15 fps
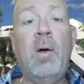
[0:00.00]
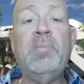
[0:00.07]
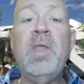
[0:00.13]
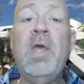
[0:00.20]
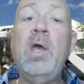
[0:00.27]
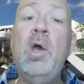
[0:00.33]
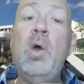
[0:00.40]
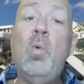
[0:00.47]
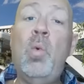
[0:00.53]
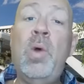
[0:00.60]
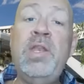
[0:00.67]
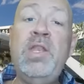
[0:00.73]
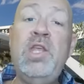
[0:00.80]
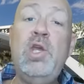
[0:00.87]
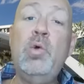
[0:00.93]
Now,
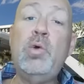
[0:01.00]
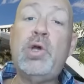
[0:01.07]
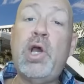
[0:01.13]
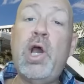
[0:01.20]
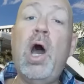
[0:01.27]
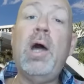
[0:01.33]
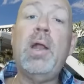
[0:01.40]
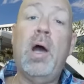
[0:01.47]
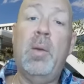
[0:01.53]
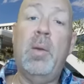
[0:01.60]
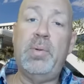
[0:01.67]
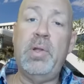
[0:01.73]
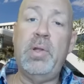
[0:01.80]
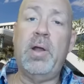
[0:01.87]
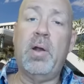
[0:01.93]
when you
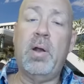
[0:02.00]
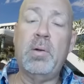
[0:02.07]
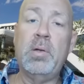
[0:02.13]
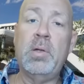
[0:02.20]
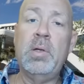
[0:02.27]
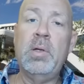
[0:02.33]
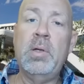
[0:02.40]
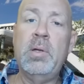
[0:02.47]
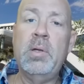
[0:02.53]
cut a player,